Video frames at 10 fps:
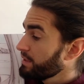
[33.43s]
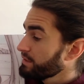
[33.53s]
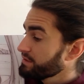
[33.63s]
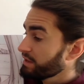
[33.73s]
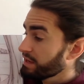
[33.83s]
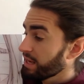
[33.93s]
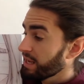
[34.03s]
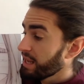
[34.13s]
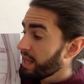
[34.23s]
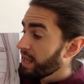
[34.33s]

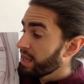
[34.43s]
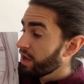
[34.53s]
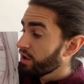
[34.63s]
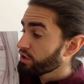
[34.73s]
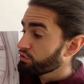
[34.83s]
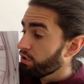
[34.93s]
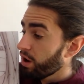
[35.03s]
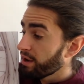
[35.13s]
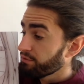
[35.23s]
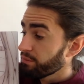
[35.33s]
Suddenly, he heard a
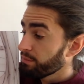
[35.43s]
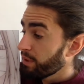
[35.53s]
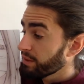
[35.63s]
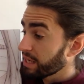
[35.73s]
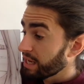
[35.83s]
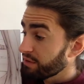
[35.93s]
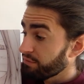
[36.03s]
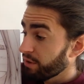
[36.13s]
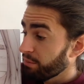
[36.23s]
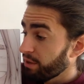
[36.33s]
cry from the cliff
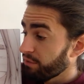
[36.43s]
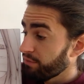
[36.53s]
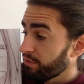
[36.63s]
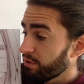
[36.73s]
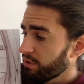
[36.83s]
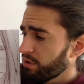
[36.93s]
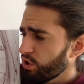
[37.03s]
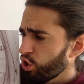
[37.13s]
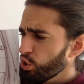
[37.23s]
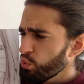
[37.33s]
above.
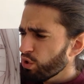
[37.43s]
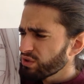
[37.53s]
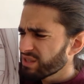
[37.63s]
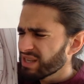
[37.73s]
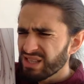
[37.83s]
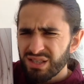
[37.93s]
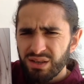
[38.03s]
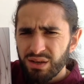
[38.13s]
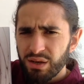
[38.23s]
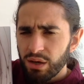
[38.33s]
Who was it?
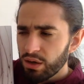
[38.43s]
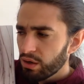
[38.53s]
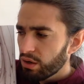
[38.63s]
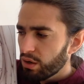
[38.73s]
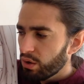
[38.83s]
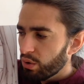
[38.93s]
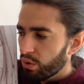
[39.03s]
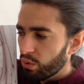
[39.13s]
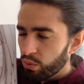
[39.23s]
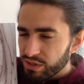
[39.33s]

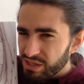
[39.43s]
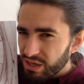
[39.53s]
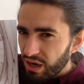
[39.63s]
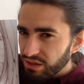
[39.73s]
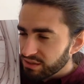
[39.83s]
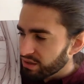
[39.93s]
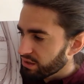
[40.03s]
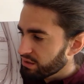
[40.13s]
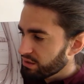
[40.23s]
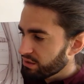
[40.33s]
Was it a hunter?
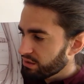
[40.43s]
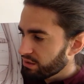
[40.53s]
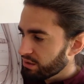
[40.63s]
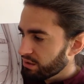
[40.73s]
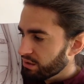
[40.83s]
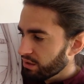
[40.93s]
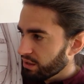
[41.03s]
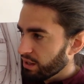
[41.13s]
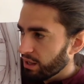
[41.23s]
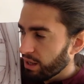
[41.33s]

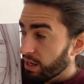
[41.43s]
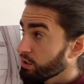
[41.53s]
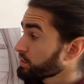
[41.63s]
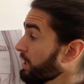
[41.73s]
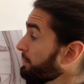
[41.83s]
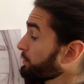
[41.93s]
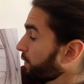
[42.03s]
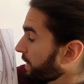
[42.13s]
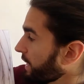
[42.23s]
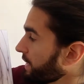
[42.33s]
He looked up
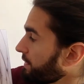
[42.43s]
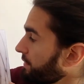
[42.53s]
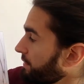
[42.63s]
quickly.